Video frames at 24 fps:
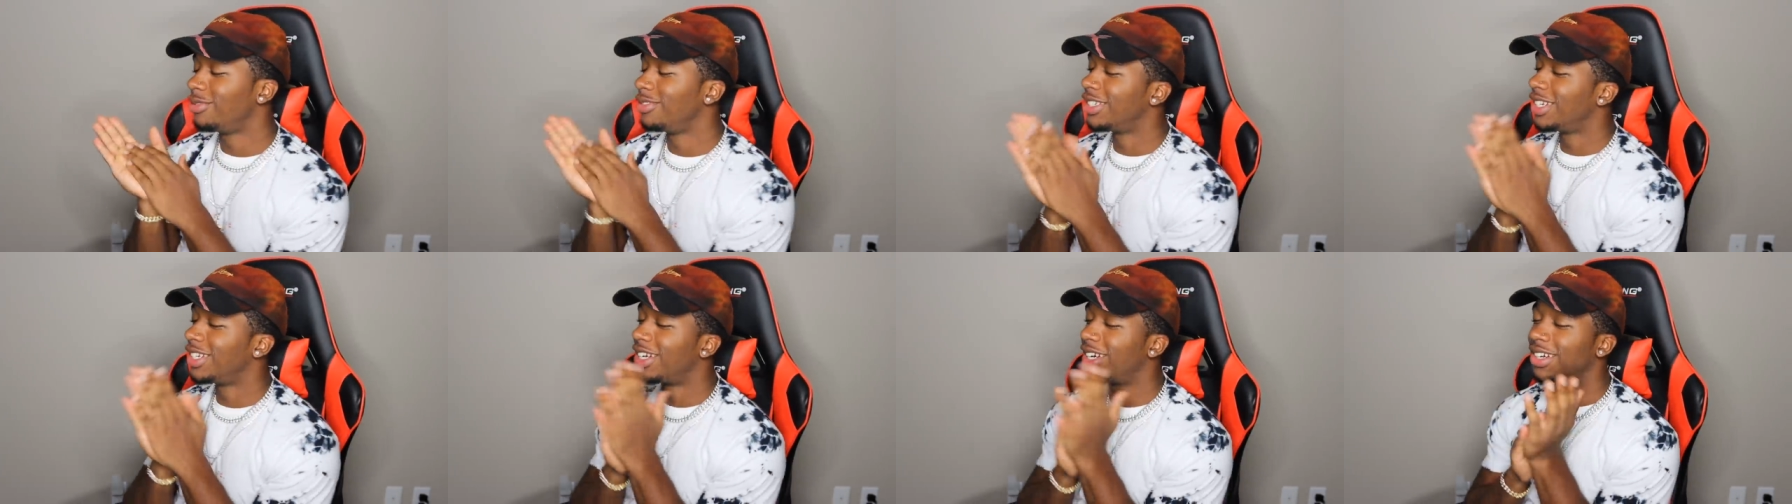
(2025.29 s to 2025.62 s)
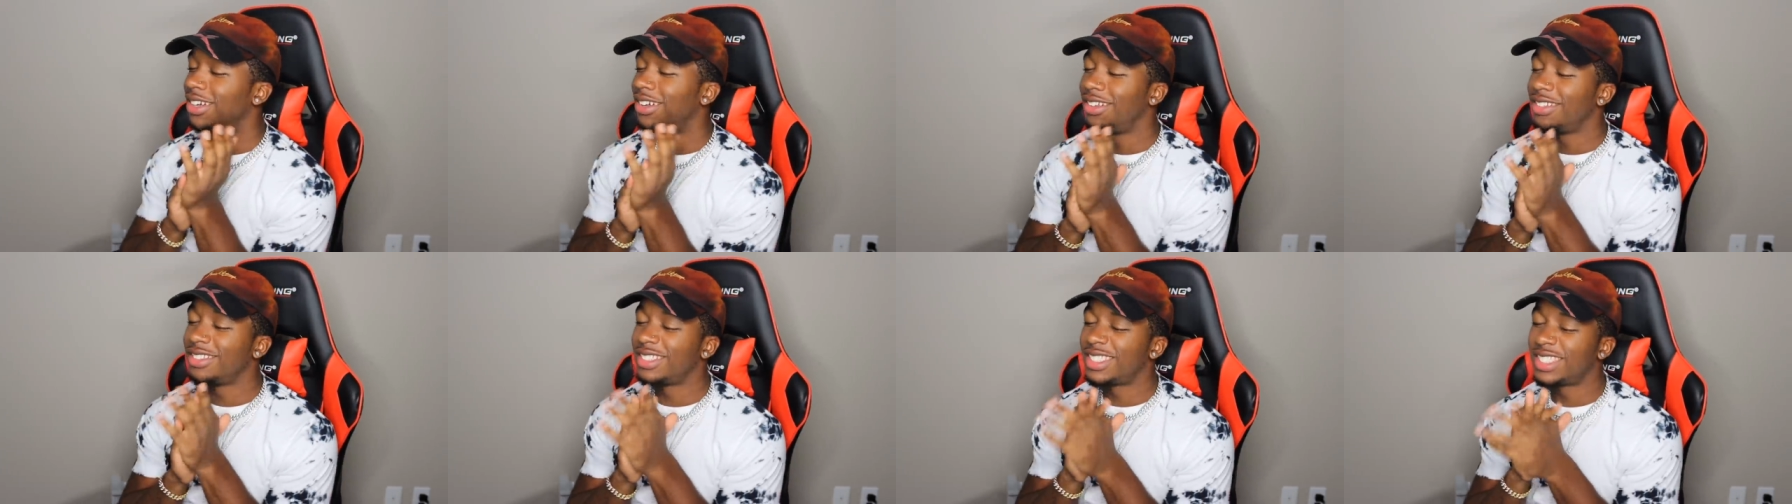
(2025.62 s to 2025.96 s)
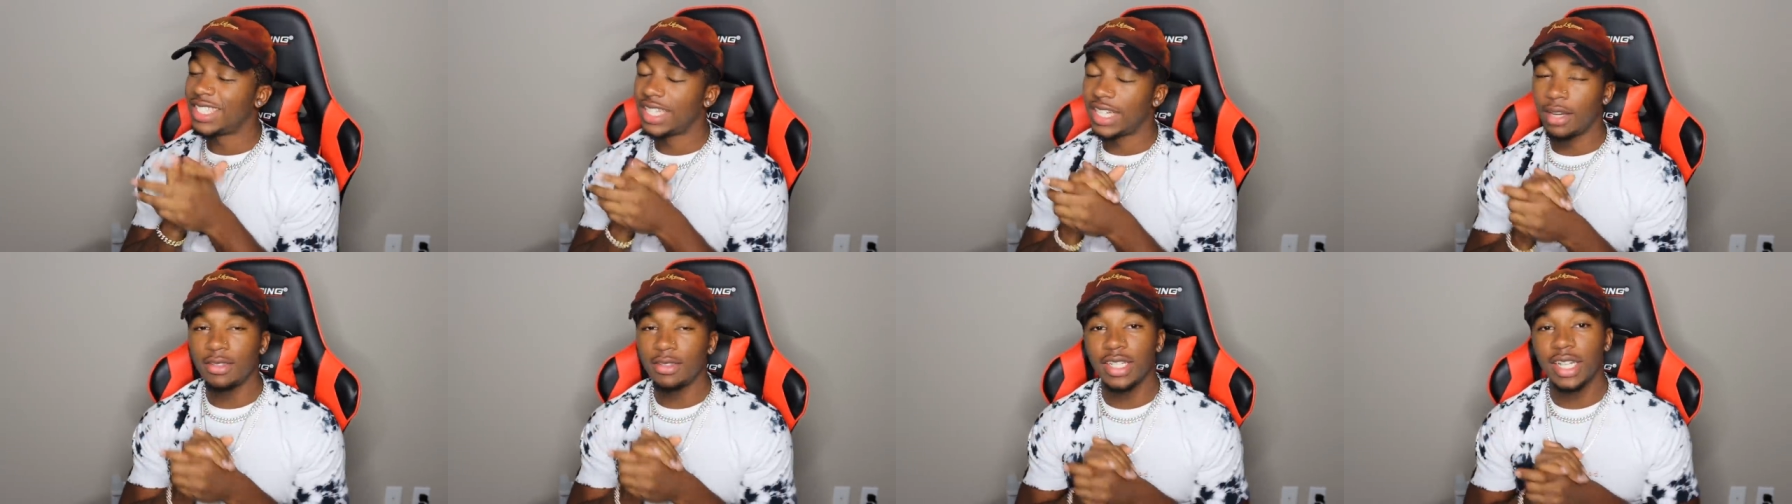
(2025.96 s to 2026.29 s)
No, I'm
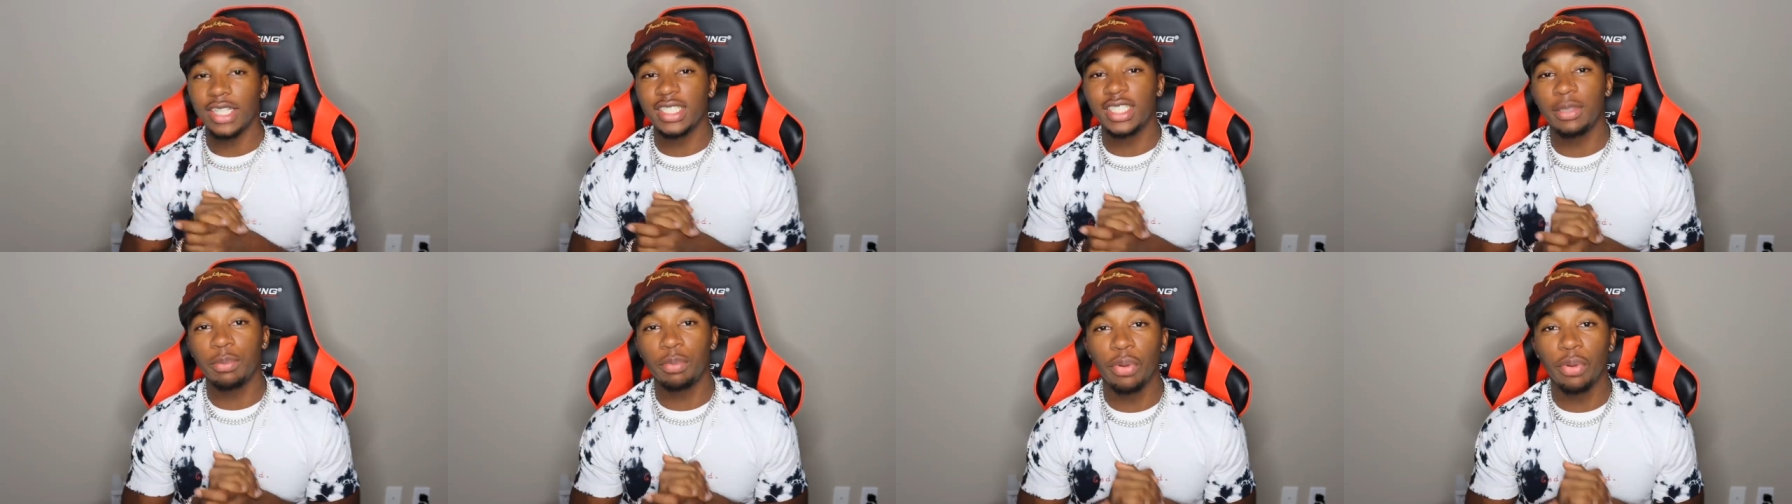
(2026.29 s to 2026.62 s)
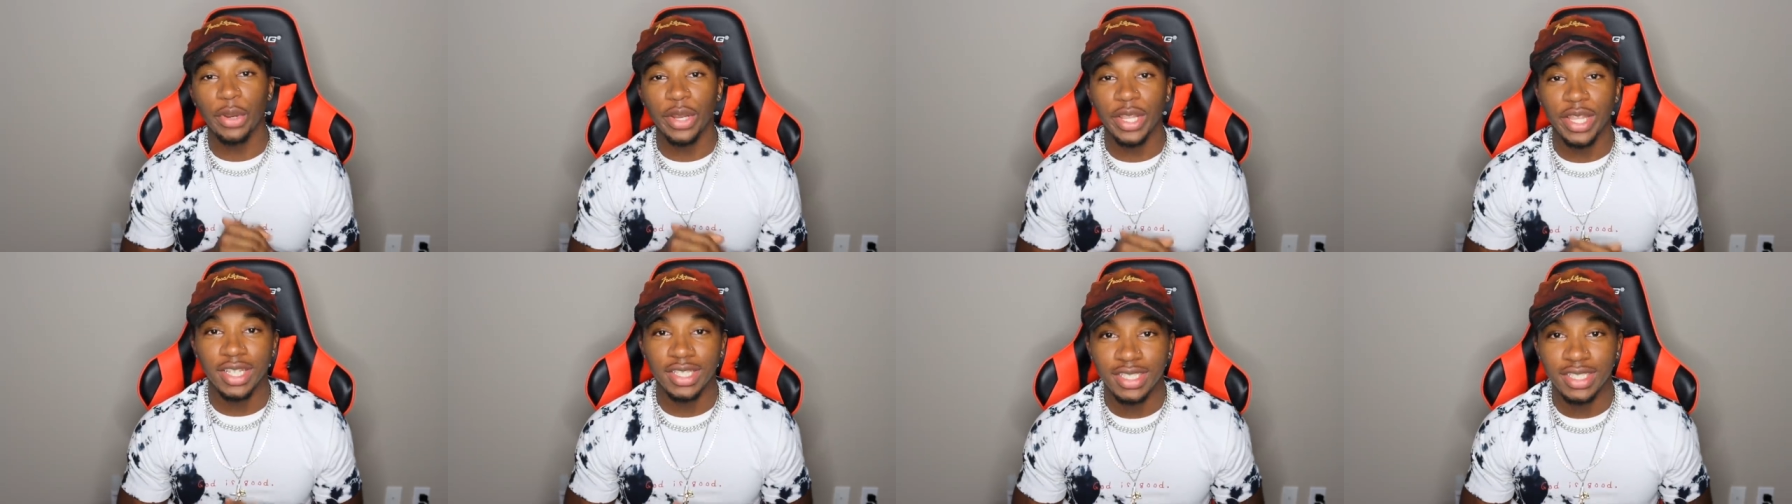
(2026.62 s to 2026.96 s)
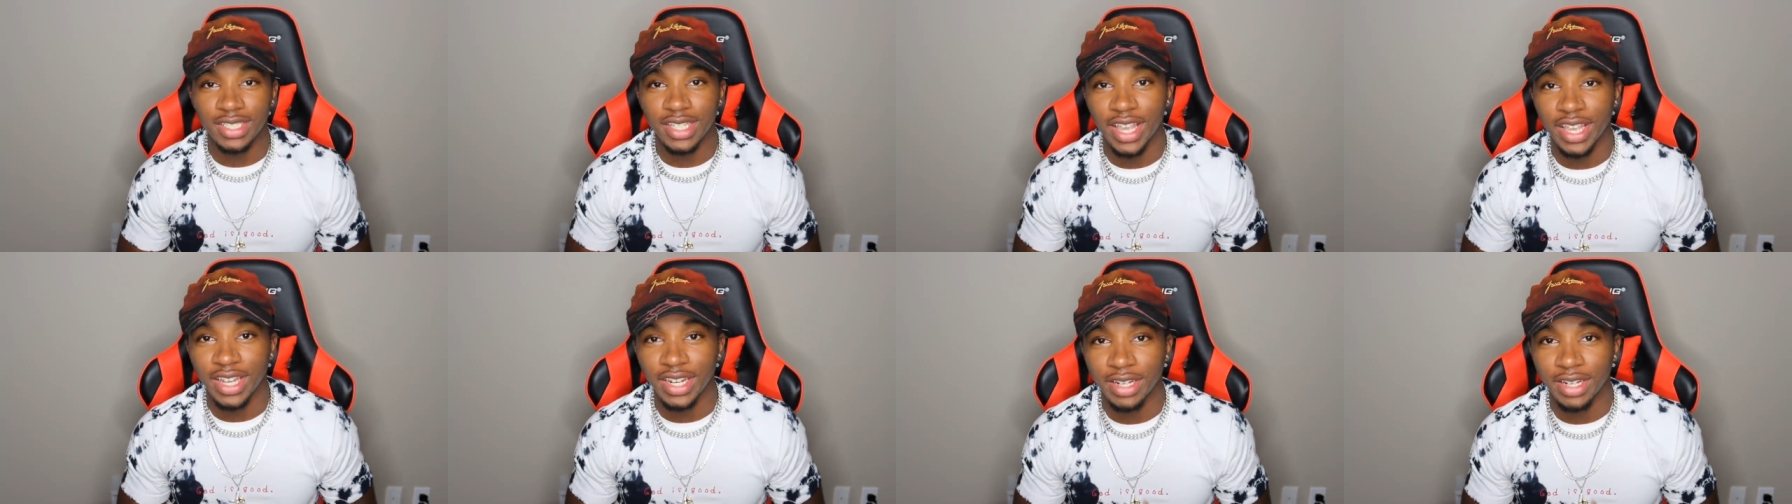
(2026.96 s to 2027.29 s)
saying that was actually pretty
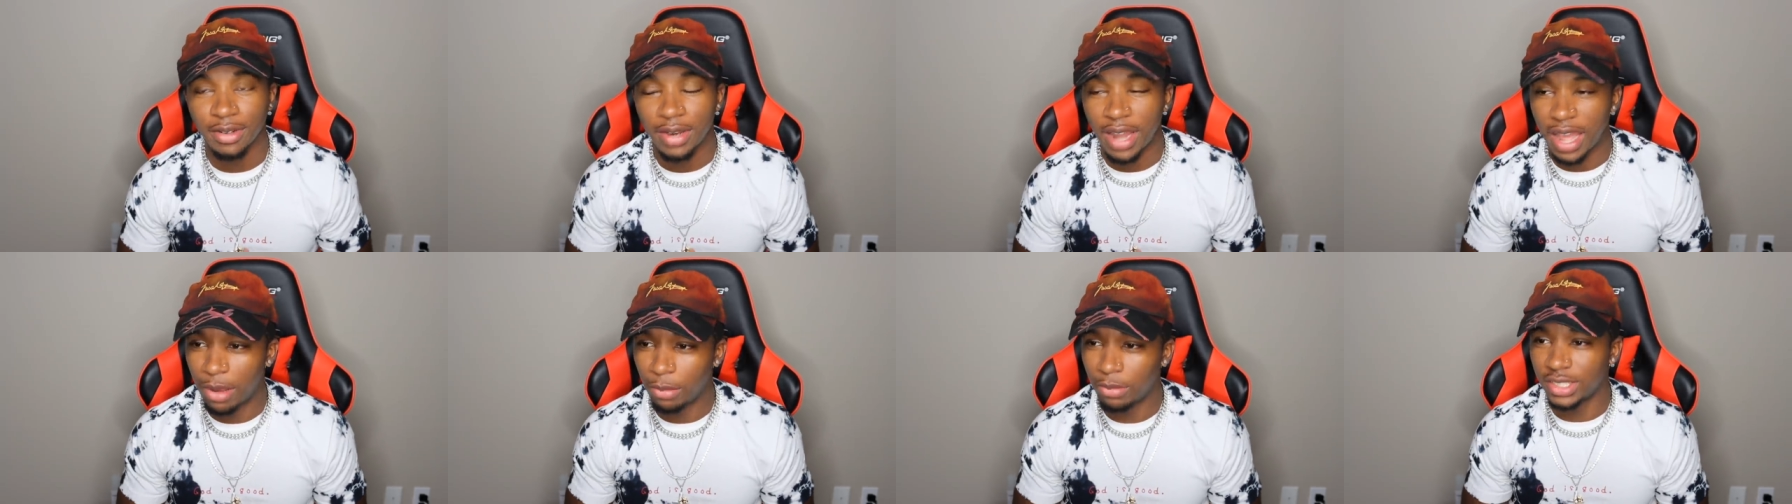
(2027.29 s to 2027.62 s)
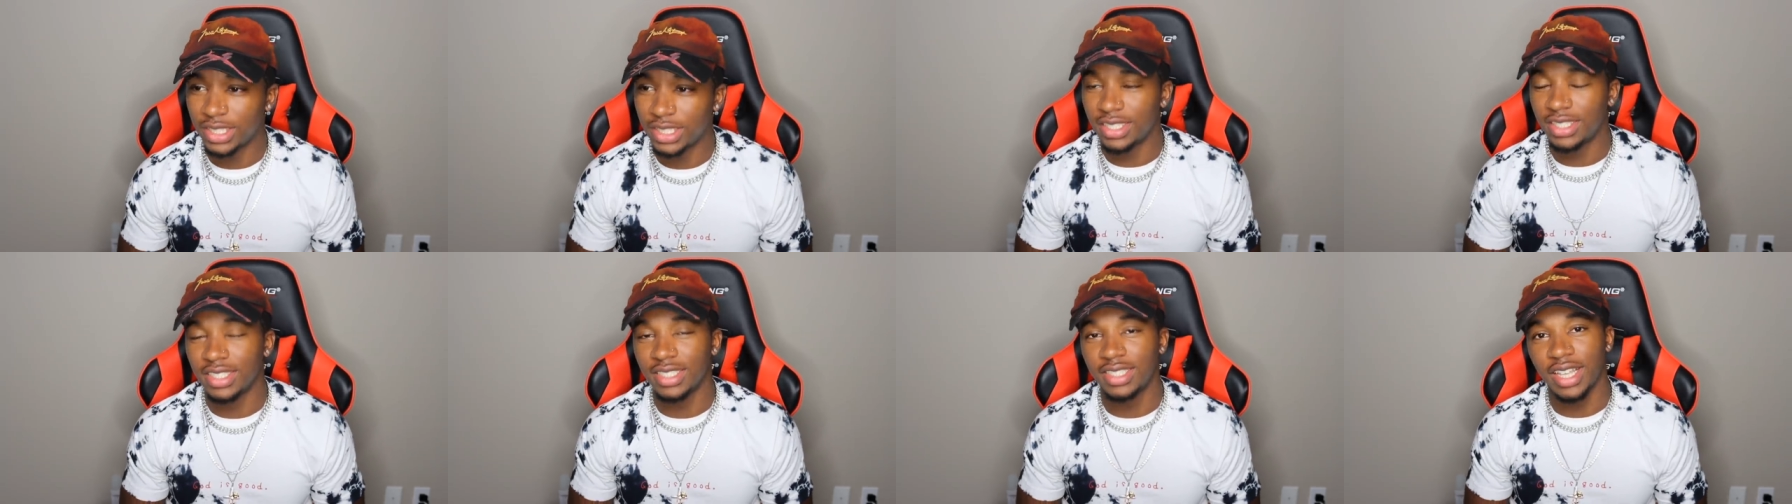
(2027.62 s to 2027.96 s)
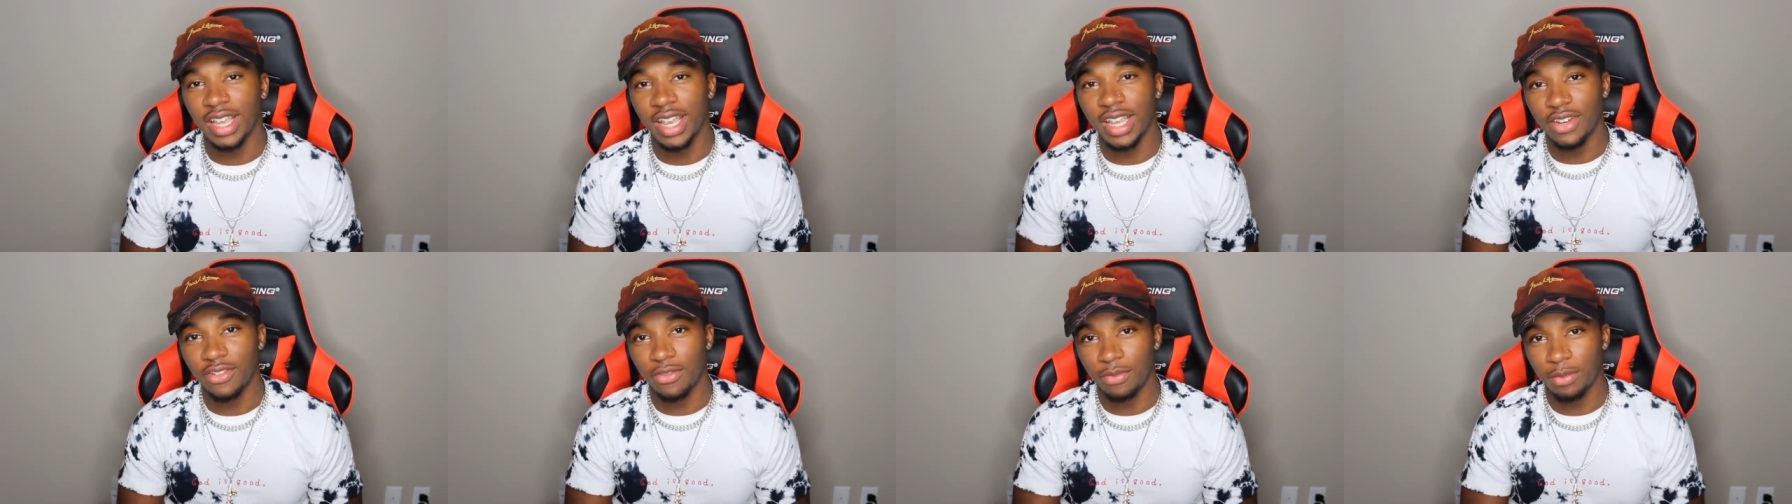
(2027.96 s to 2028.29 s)
entertaining. I was
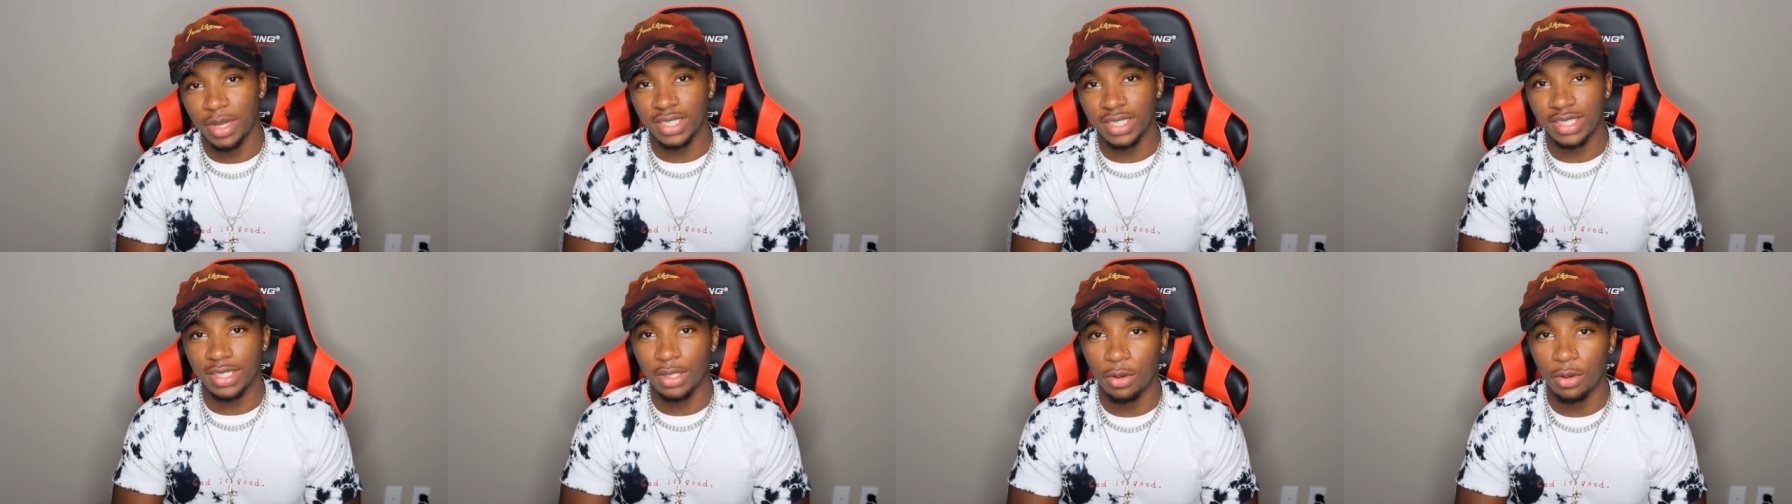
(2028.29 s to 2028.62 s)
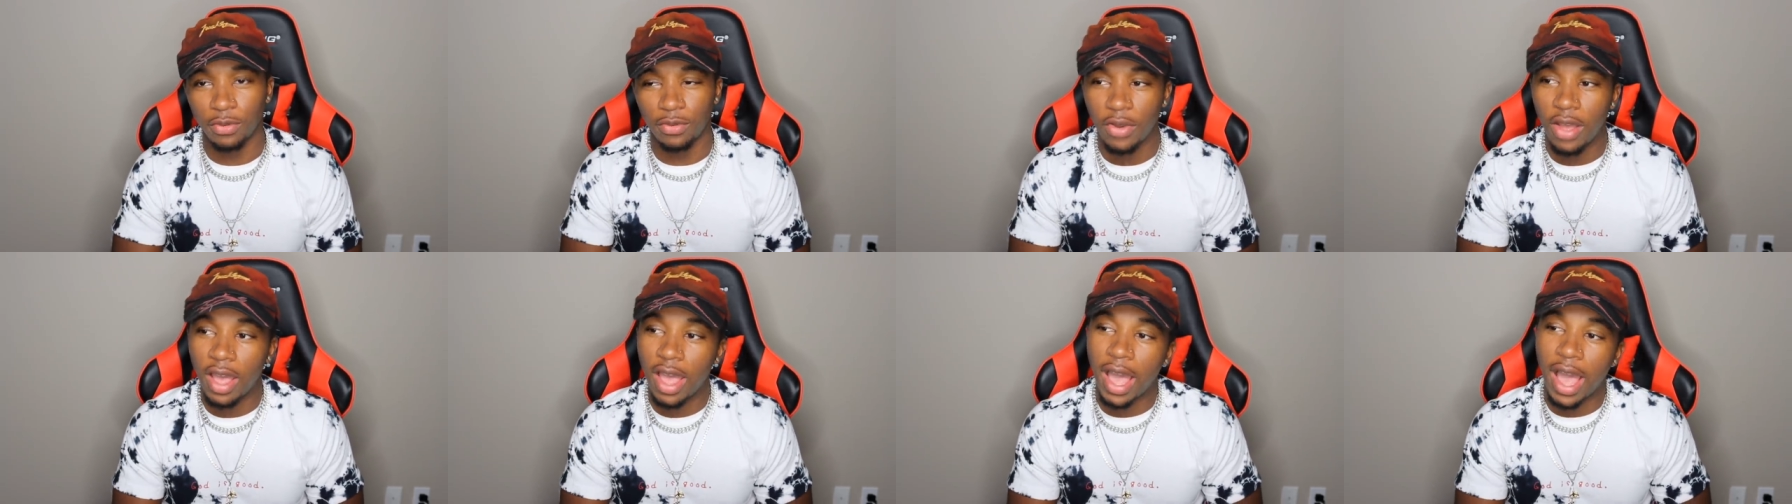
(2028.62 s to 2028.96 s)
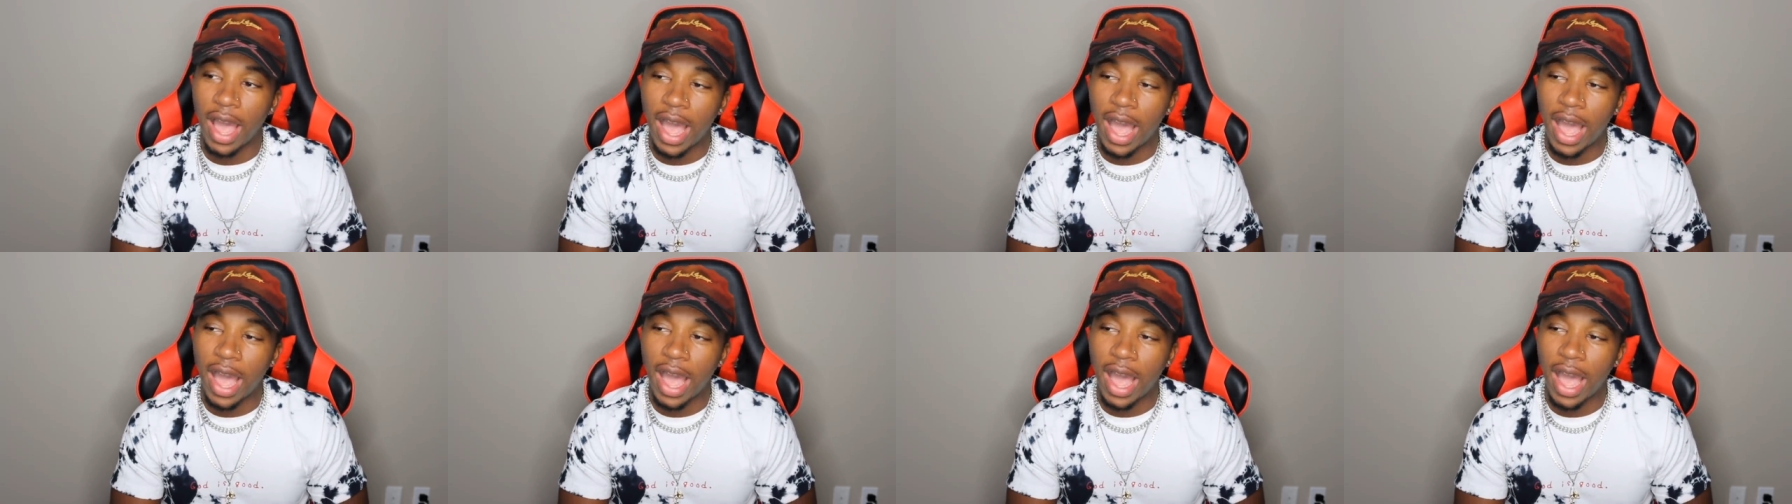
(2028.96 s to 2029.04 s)
entertained myself.